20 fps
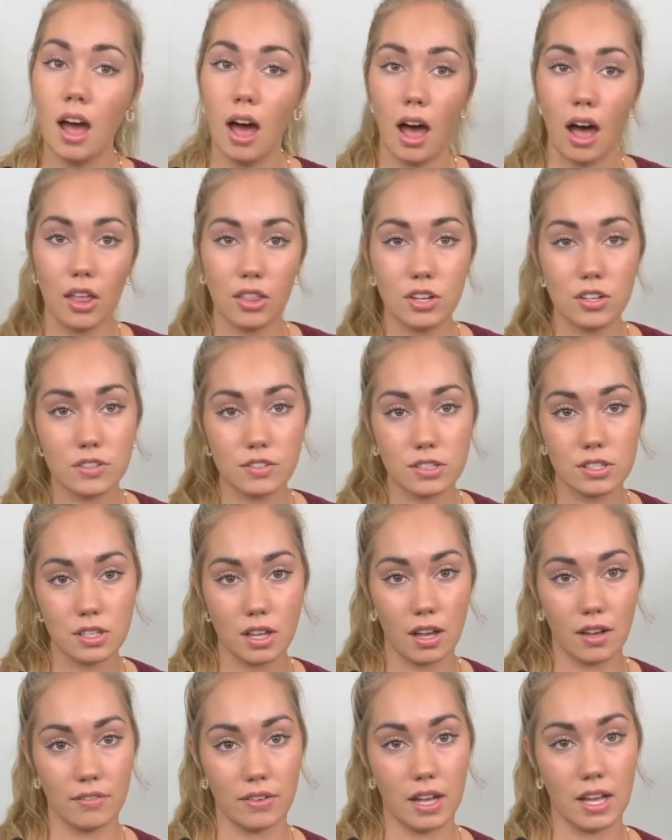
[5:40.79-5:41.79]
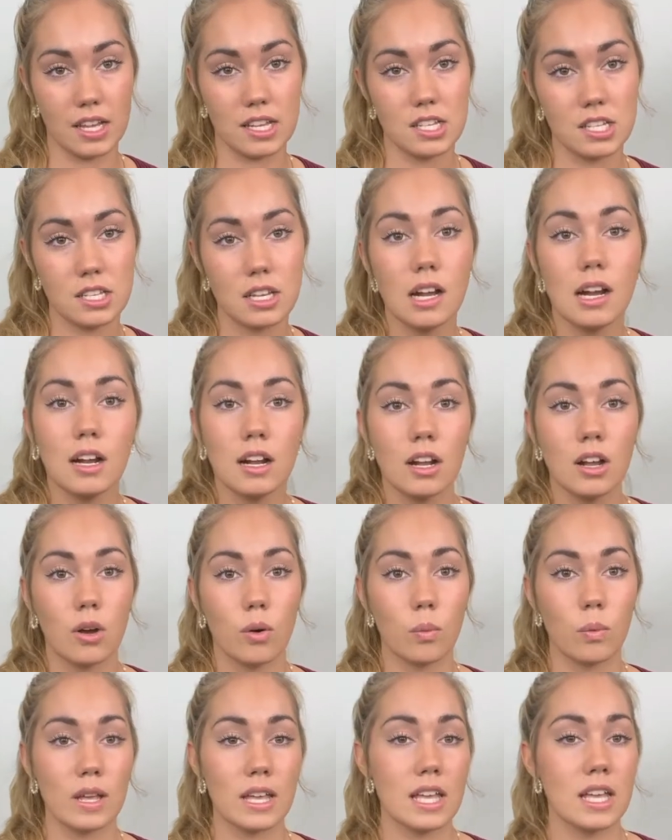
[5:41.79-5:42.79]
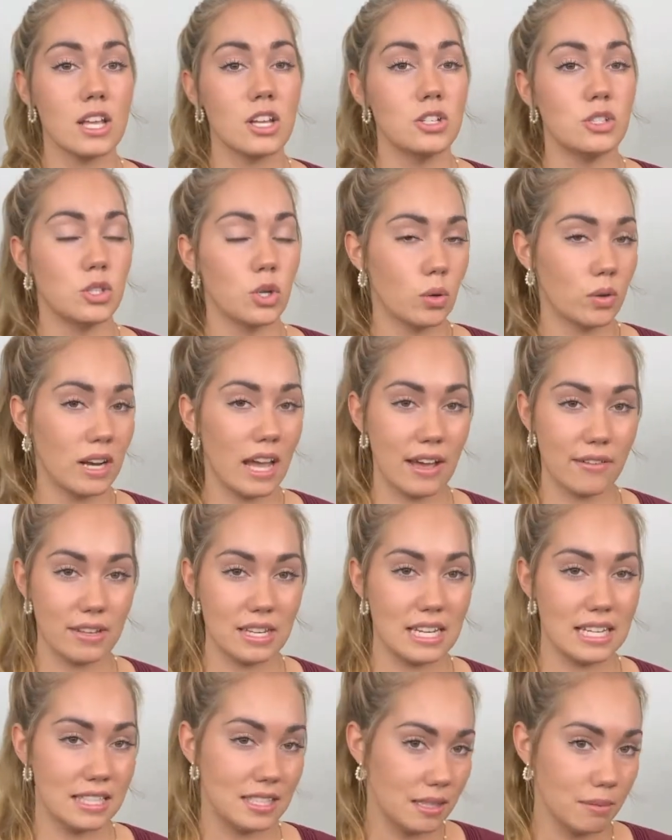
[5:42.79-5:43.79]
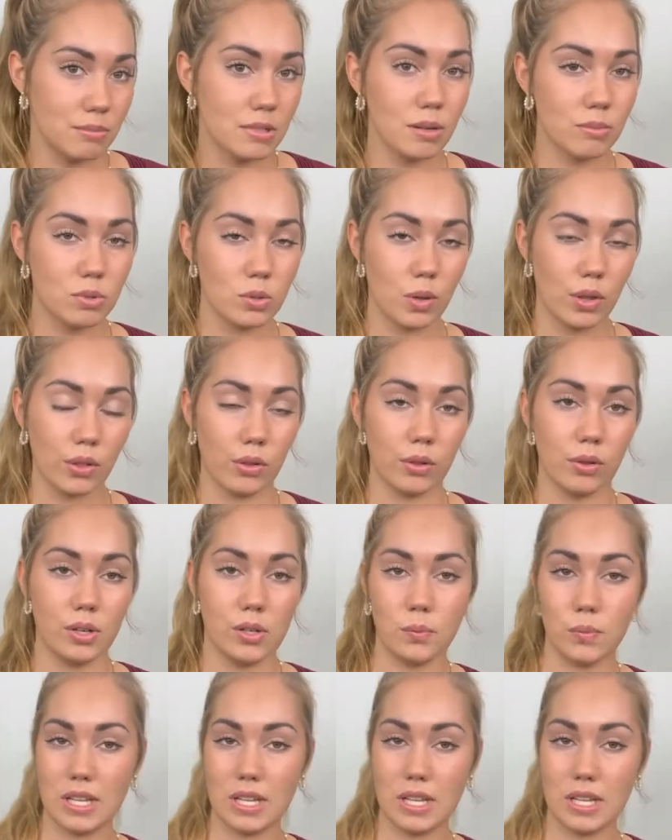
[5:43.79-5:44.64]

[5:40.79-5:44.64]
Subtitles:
Others of us, we don't have any symptoms with gluten.